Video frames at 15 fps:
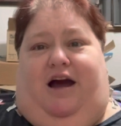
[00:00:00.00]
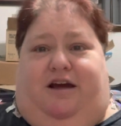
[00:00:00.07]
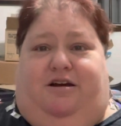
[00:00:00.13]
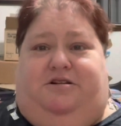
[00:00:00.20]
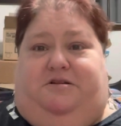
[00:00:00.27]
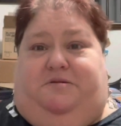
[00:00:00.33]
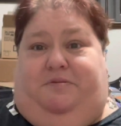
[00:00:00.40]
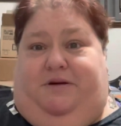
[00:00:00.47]

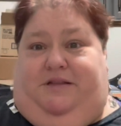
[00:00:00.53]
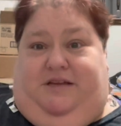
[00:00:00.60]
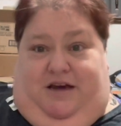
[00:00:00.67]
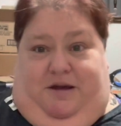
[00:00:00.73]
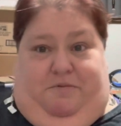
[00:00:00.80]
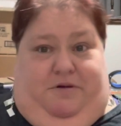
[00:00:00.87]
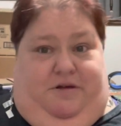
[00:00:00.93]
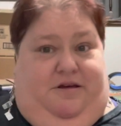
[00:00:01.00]
could spend
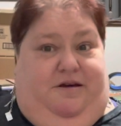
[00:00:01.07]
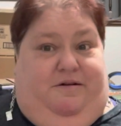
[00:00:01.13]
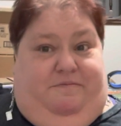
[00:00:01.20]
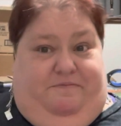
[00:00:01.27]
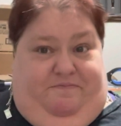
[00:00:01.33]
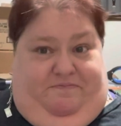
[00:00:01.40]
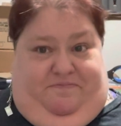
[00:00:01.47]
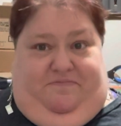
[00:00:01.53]
time with him.
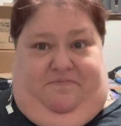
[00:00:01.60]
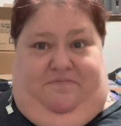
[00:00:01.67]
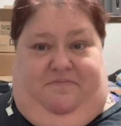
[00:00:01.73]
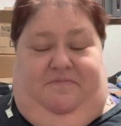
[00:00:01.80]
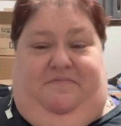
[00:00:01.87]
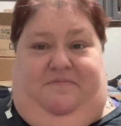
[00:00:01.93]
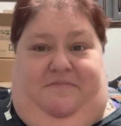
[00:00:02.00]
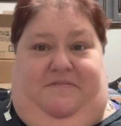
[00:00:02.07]

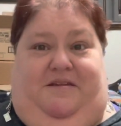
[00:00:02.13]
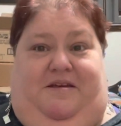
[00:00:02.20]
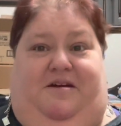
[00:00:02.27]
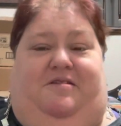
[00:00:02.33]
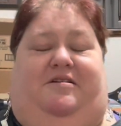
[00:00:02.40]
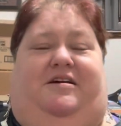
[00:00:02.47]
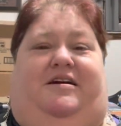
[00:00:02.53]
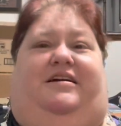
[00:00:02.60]

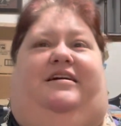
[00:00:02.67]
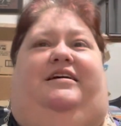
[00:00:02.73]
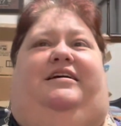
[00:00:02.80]
Okay.